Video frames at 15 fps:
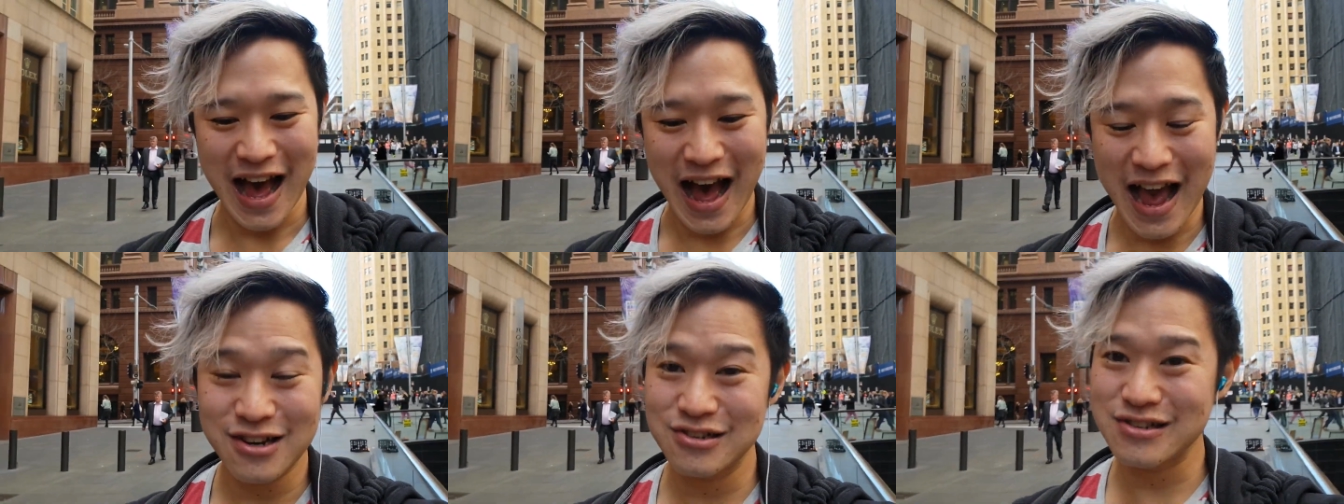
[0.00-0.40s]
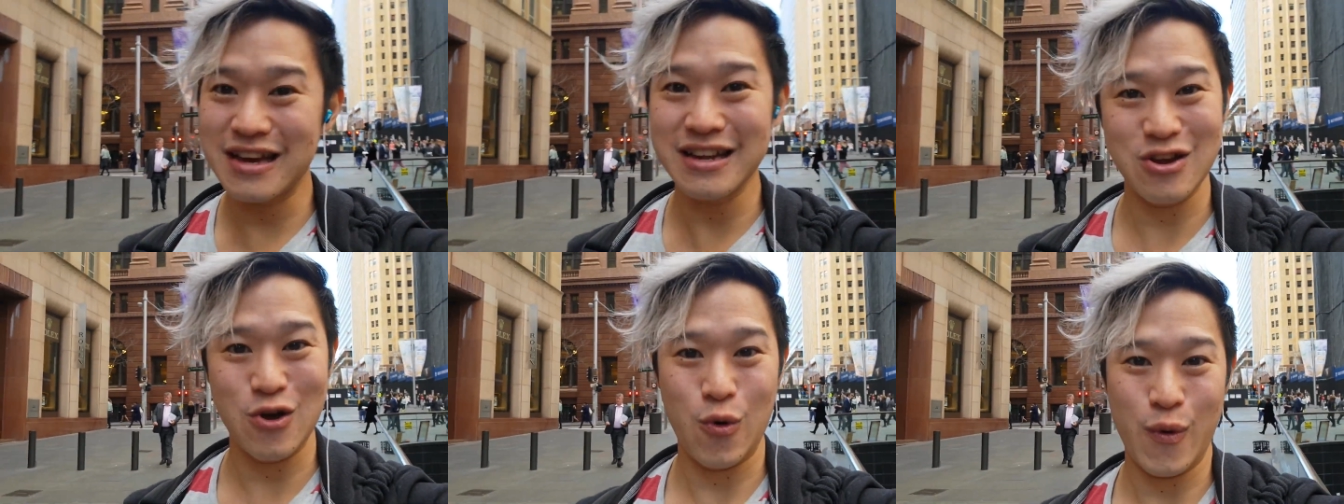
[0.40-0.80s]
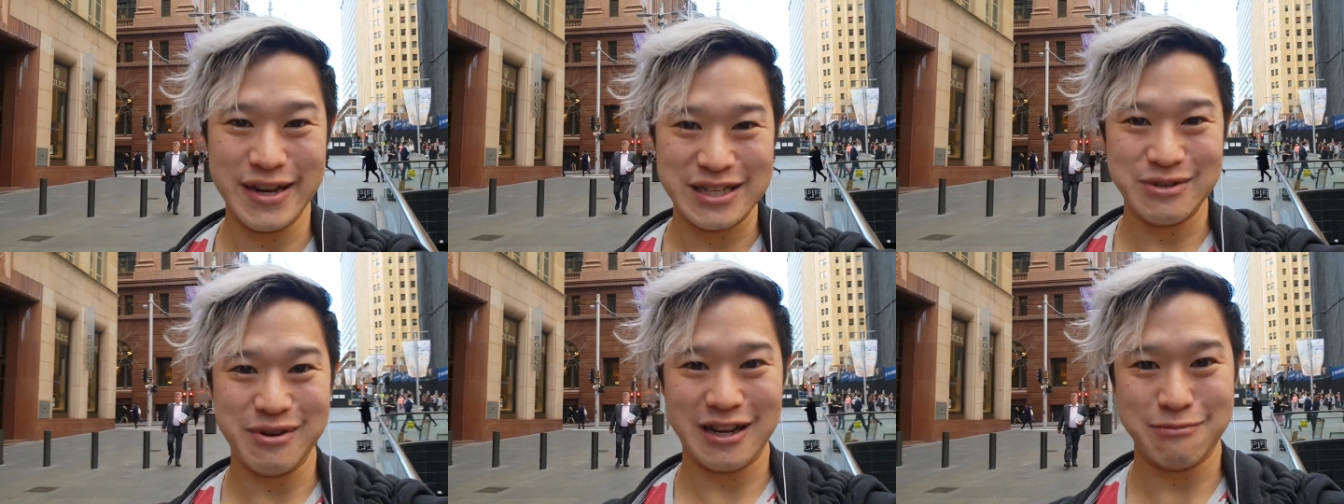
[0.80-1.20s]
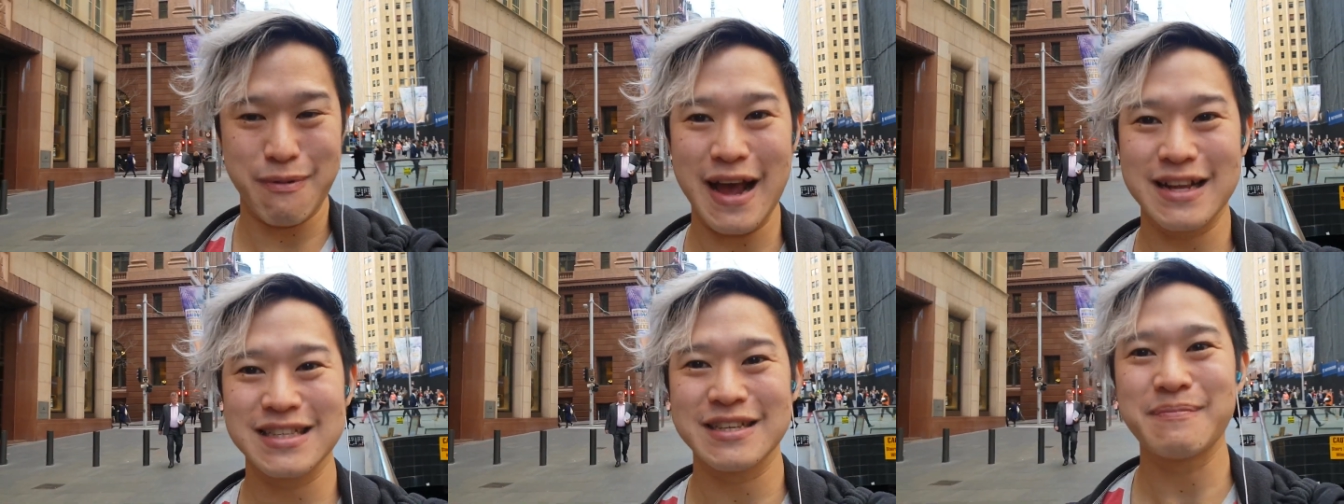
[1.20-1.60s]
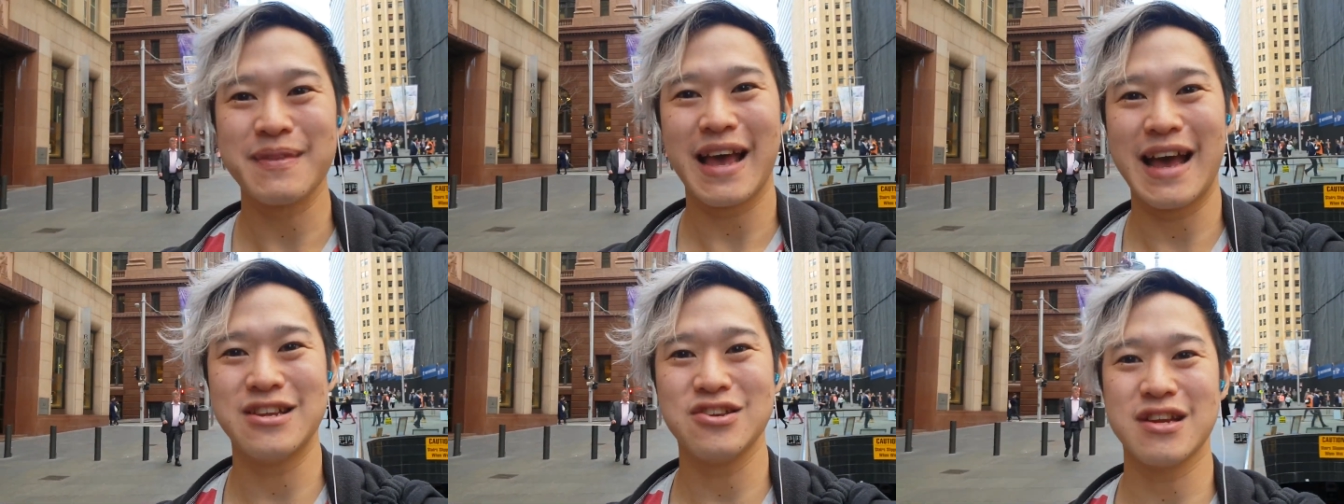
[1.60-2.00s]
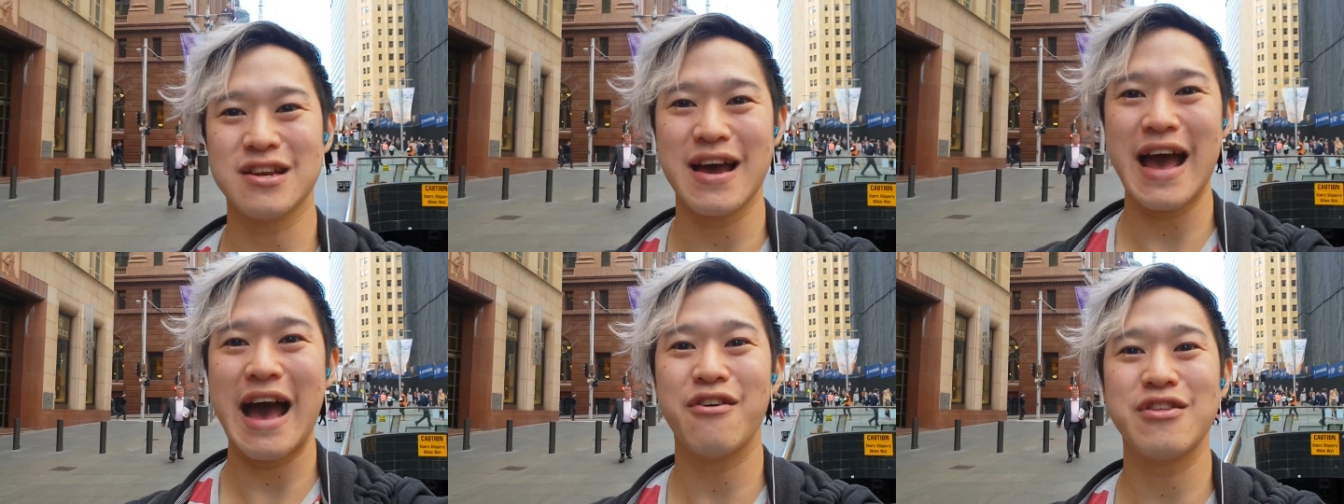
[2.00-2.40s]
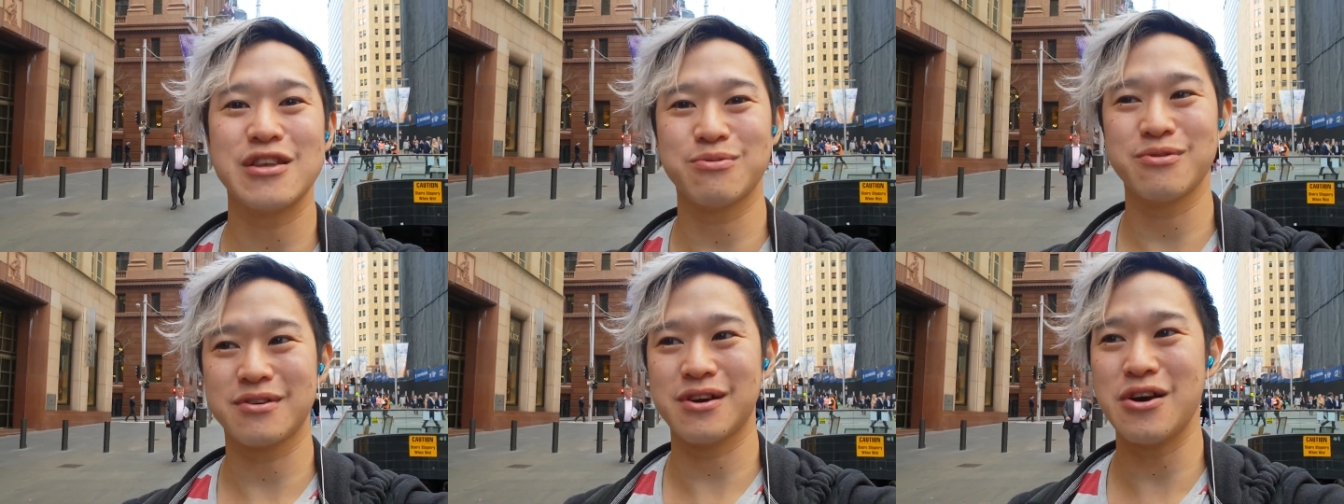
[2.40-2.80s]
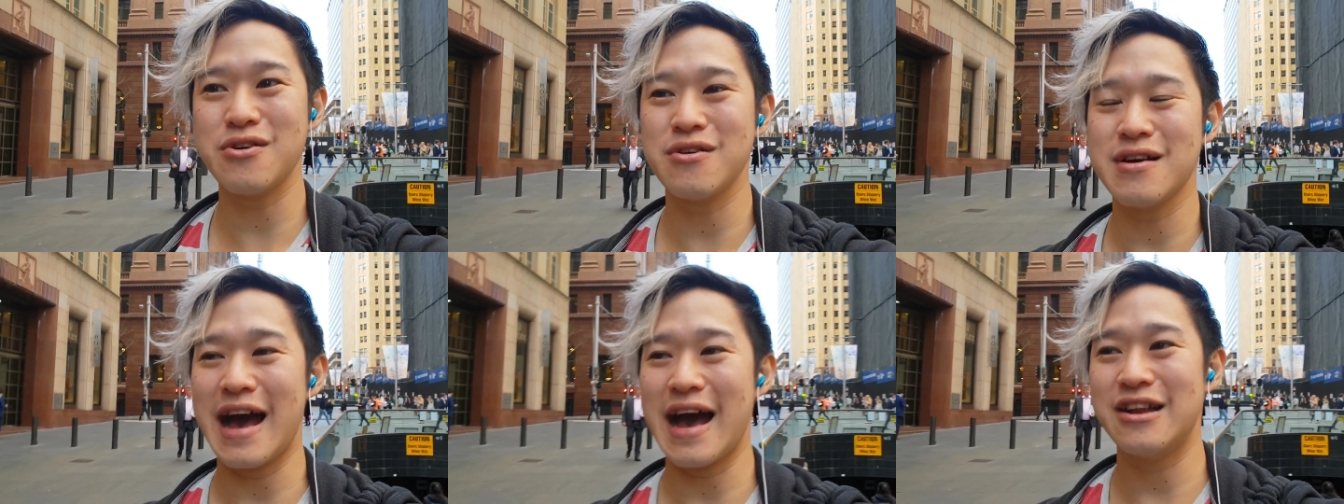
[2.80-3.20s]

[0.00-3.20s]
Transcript: I do not know what to expect. I do not know how this will go.